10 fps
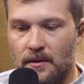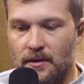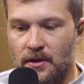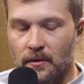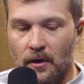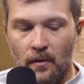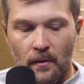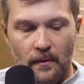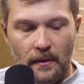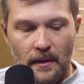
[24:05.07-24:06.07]
Do you know
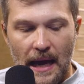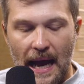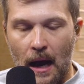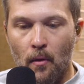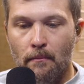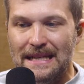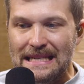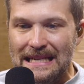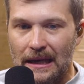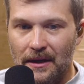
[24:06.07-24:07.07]
how
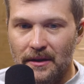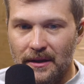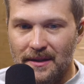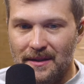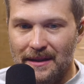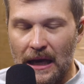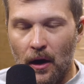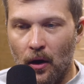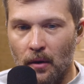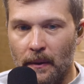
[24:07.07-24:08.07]
meticulous they
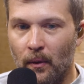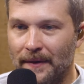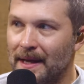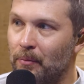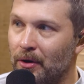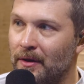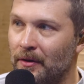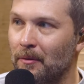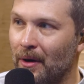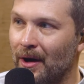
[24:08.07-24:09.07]
are about what they put in
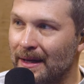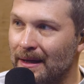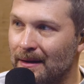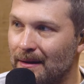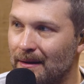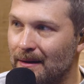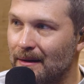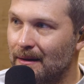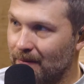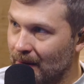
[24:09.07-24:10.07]
their body? Yeah.
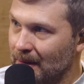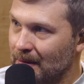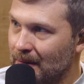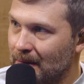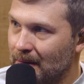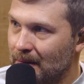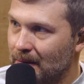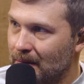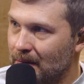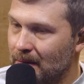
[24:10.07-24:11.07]
Right.
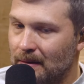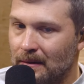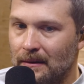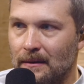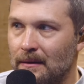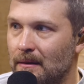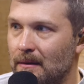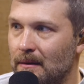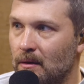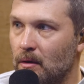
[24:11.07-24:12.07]
Yes. They don't eat just
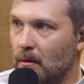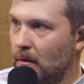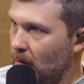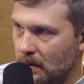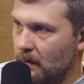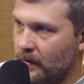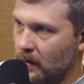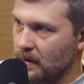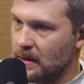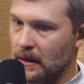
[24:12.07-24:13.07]
anything. No, of yeah.
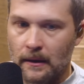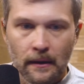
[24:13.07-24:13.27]
course not.